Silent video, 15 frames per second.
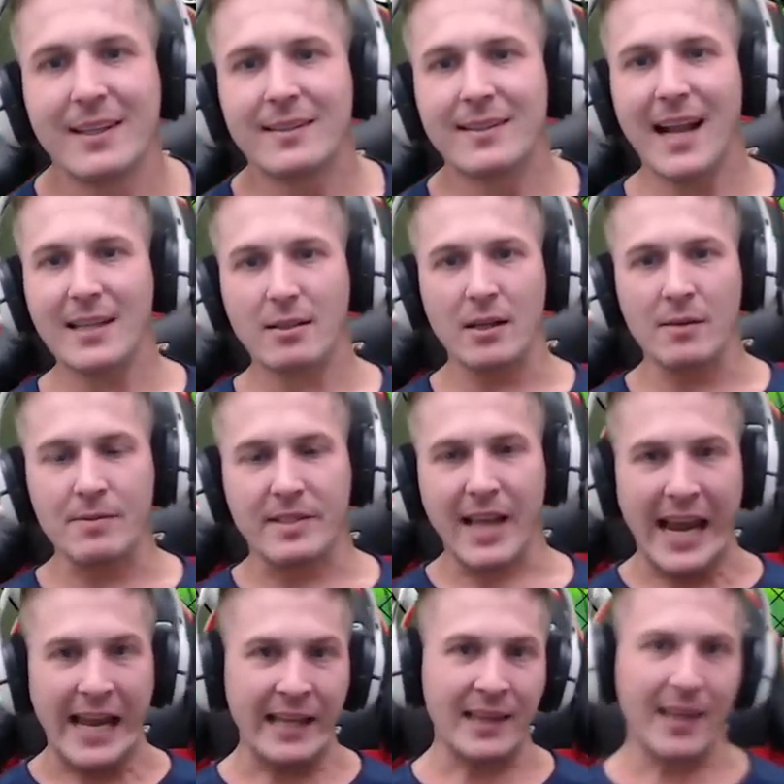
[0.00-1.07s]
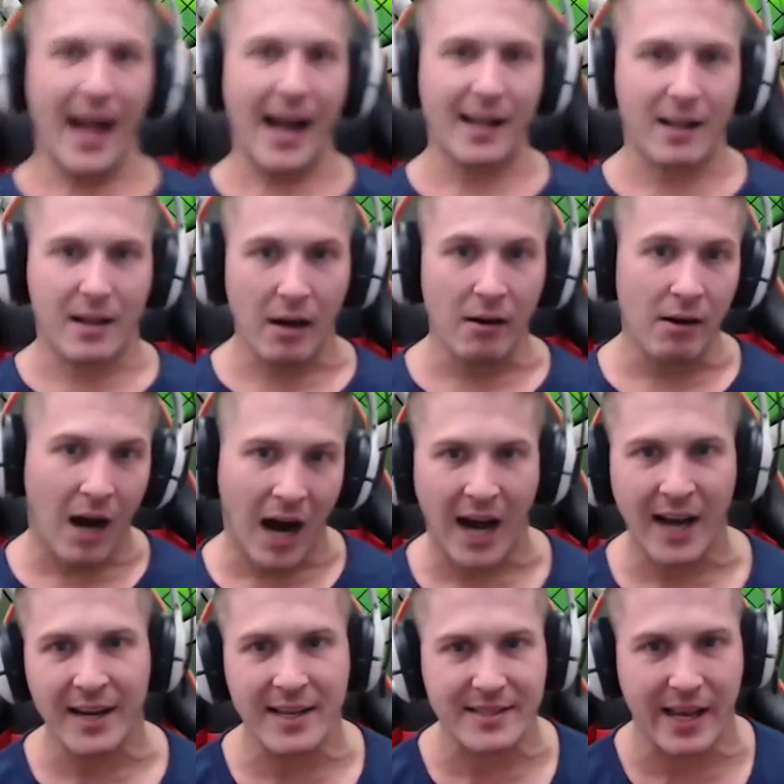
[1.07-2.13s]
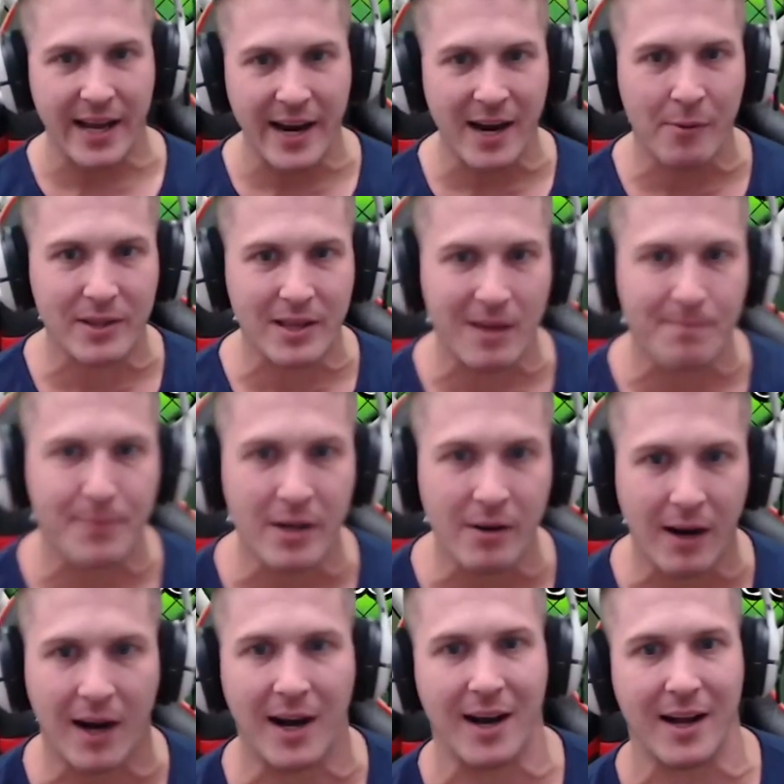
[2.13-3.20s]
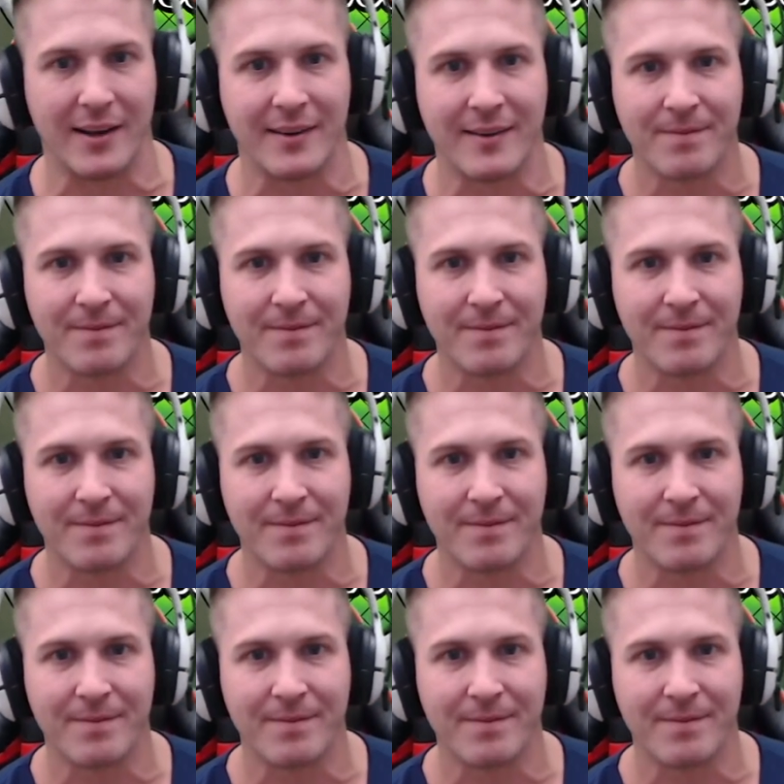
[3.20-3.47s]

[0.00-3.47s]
That's what I'm saying, Luck! Gohan is here with the Buhan!